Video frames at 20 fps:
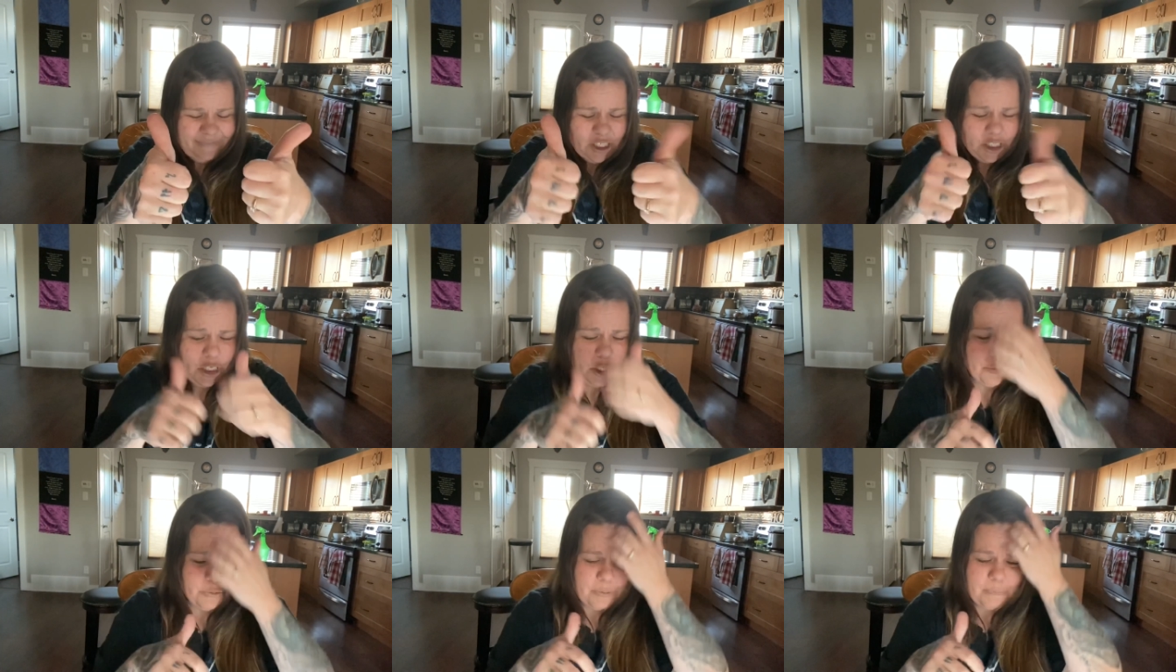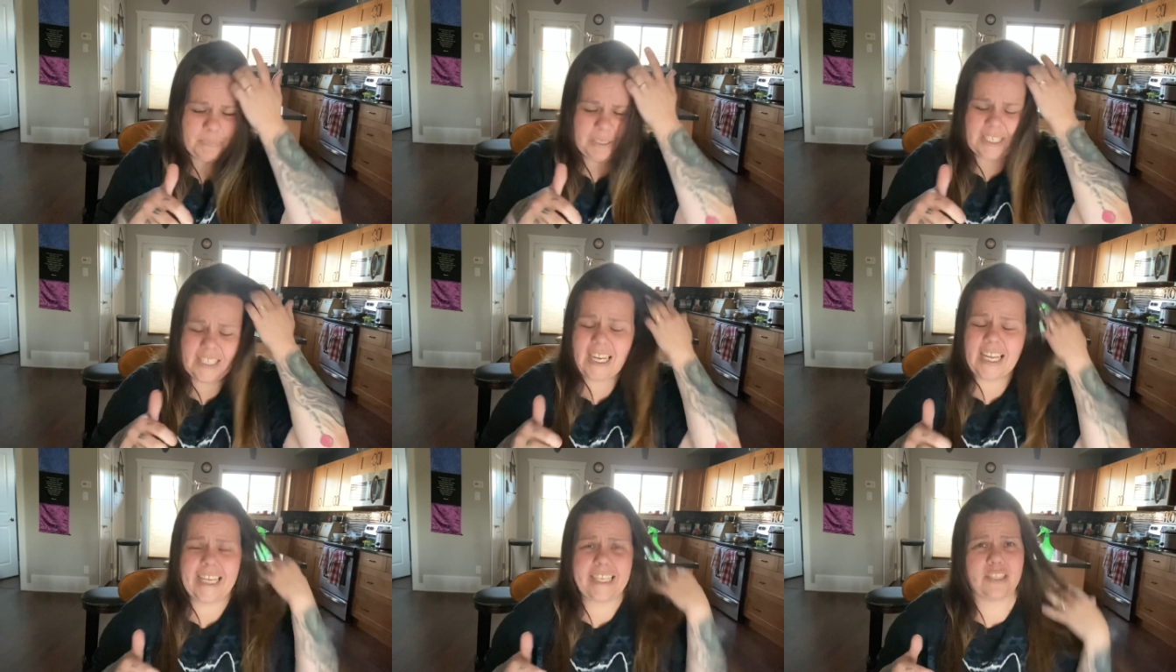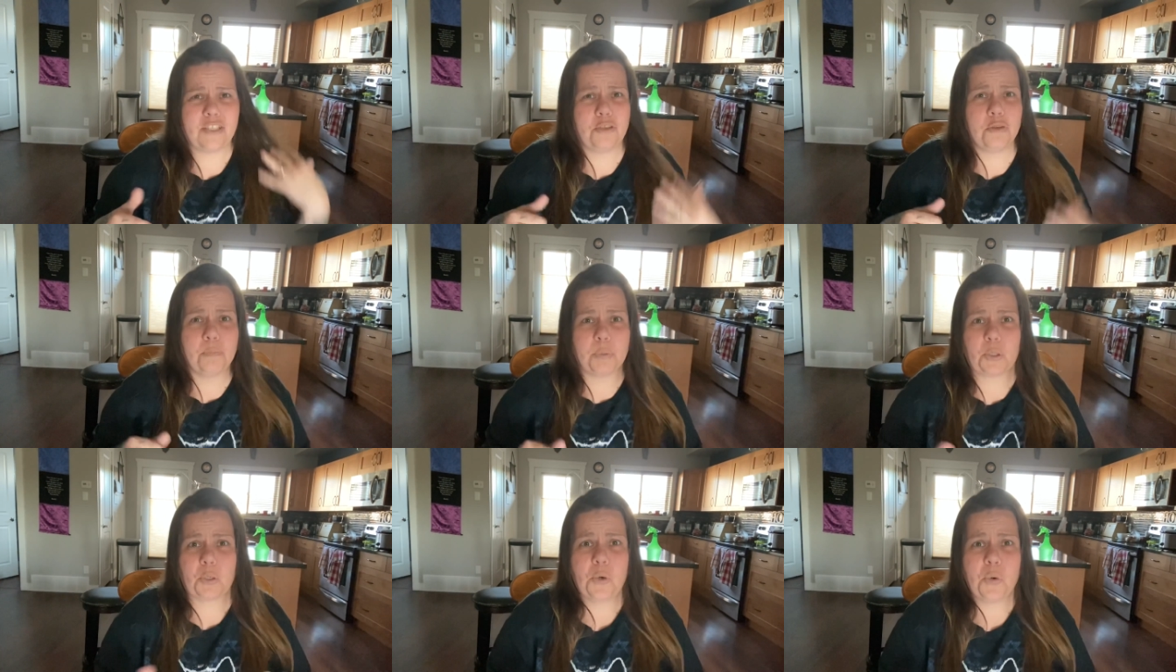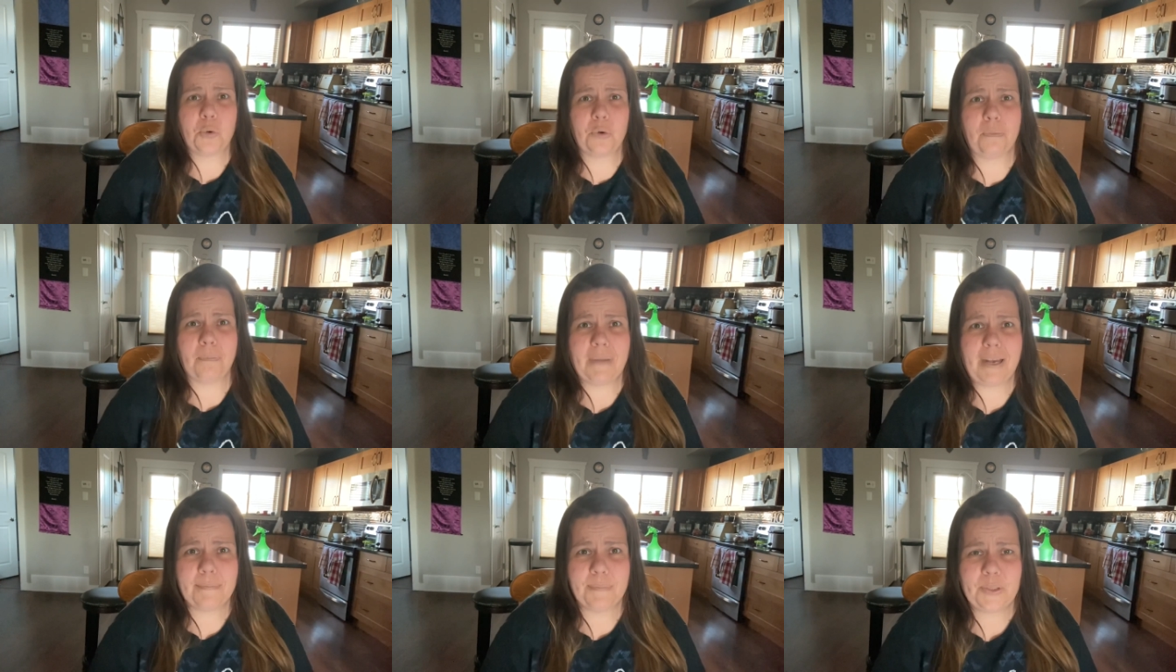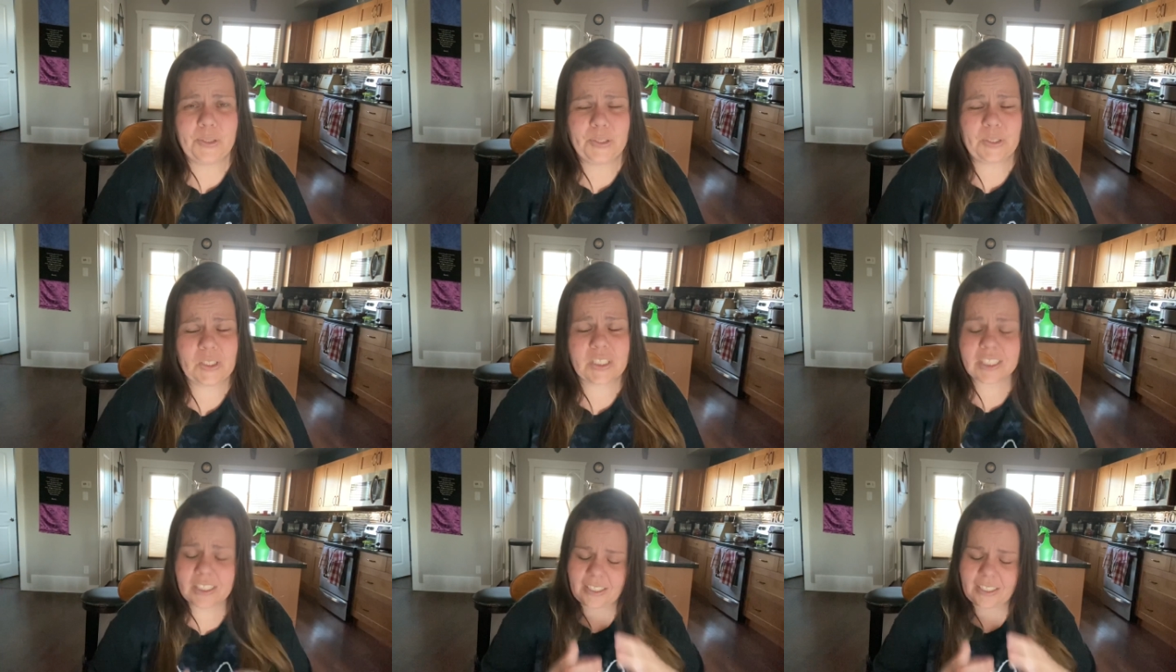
you would be like super cool in my books.